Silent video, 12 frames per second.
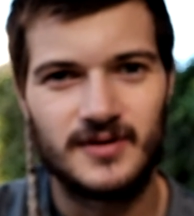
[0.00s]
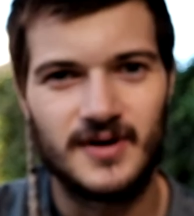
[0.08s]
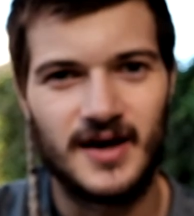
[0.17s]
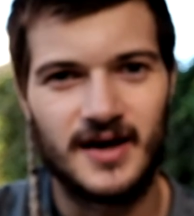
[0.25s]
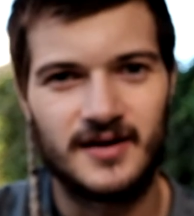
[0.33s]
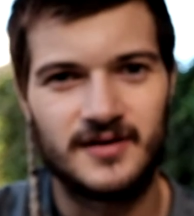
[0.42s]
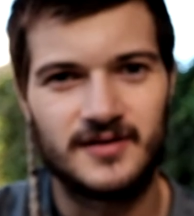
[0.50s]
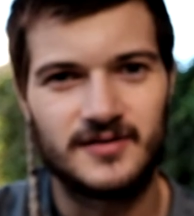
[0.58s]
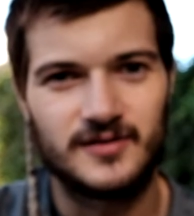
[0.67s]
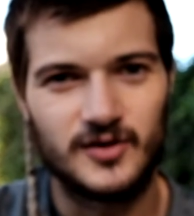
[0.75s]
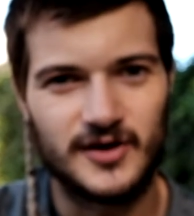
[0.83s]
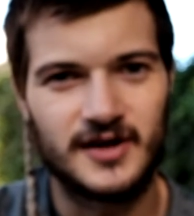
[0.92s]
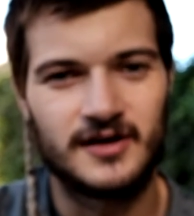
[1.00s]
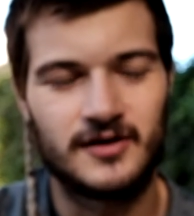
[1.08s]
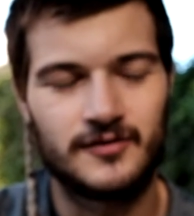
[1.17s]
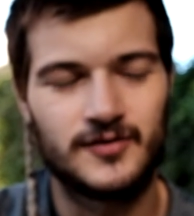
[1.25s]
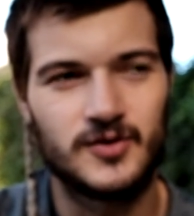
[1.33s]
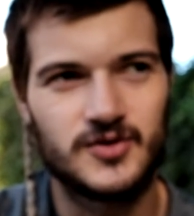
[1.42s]
and looking into
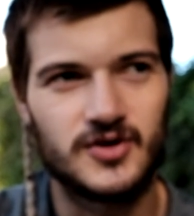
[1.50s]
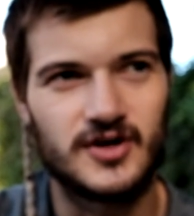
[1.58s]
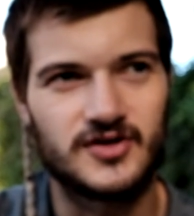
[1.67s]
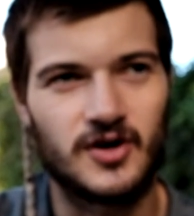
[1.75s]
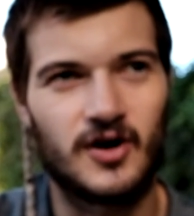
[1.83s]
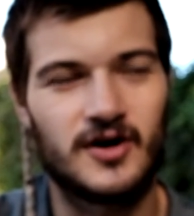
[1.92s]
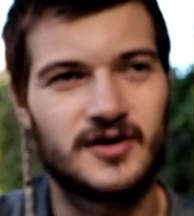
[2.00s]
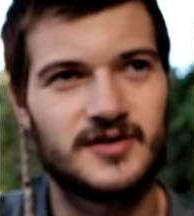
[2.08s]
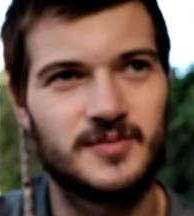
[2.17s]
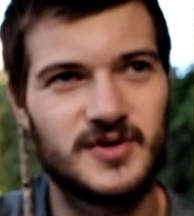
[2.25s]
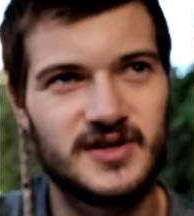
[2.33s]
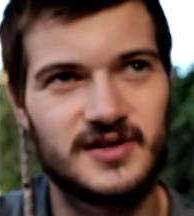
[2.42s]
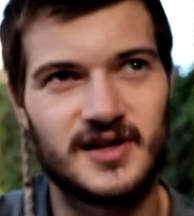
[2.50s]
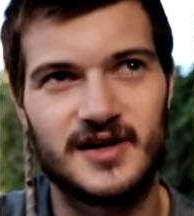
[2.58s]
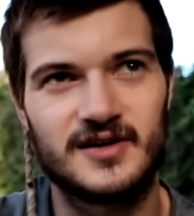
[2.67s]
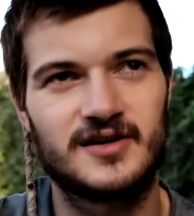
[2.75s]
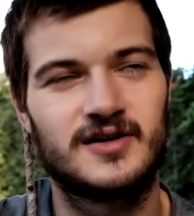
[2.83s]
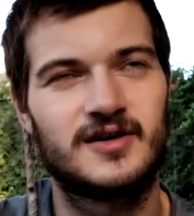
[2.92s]
the future it's hard to be
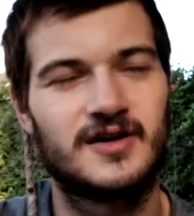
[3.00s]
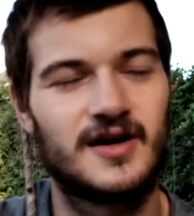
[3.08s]
like oh,